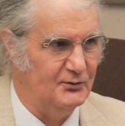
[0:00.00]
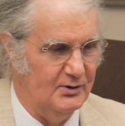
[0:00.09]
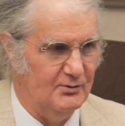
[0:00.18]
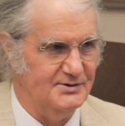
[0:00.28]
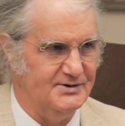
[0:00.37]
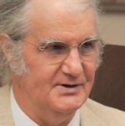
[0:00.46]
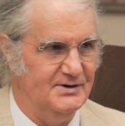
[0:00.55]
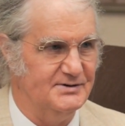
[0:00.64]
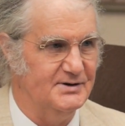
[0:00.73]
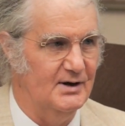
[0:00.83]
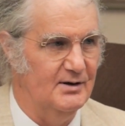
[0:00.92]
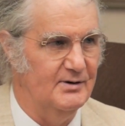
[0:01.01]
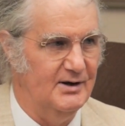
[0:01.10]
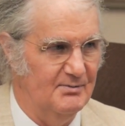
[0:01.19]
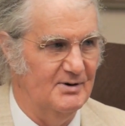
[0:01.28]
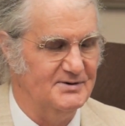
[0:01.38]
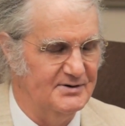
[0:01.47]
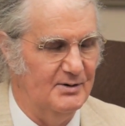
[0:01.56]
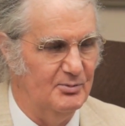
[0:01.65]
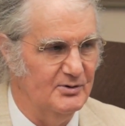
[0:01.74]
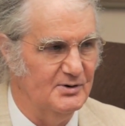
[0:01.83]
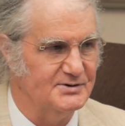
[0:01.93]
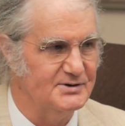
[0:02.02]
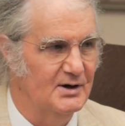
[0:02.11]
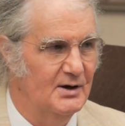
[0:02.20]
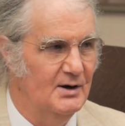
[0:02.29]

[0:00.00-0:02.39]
frequencies and the E M Fs that they produce